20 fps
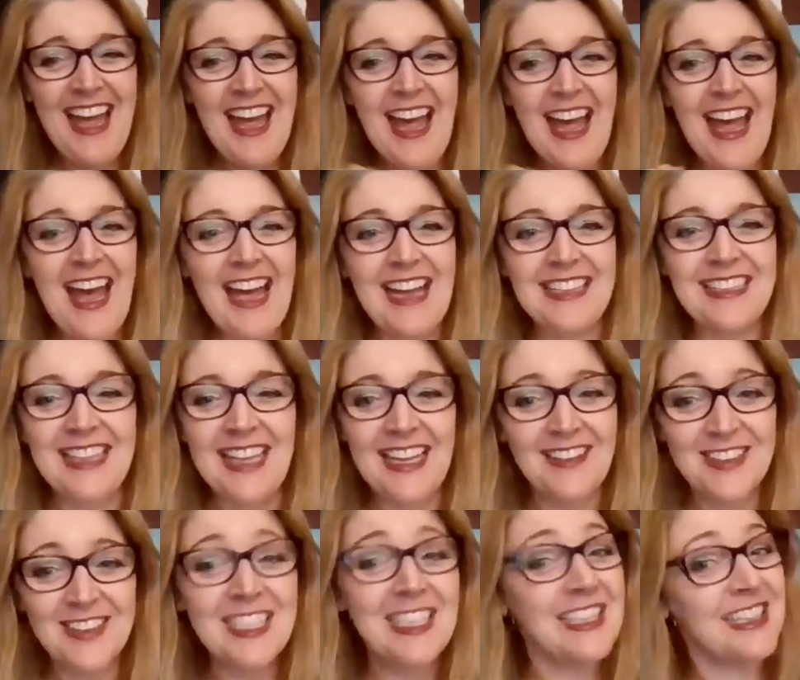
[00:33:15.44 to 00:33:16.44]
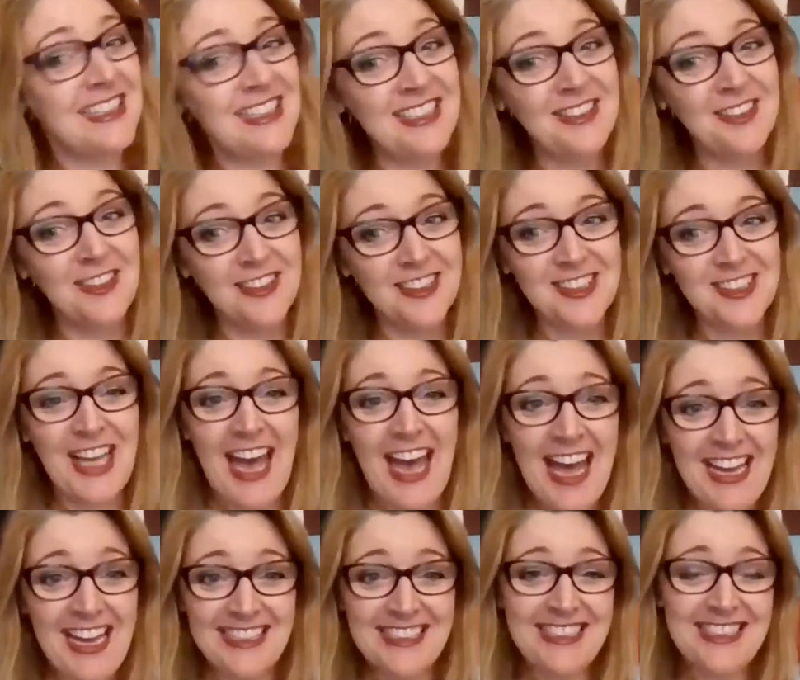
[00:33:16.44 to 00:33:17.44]
And that was clearly not the
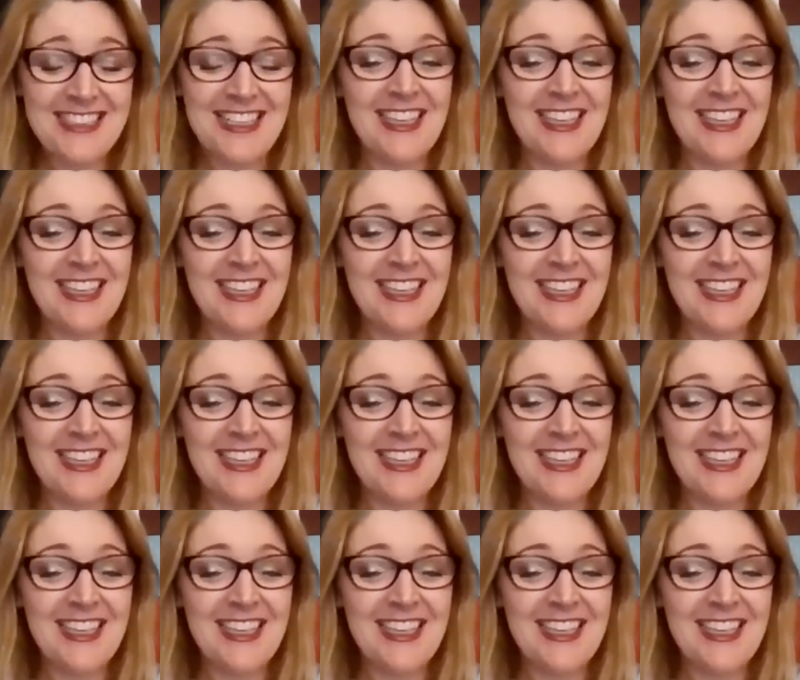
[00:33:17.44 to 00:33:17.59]
case.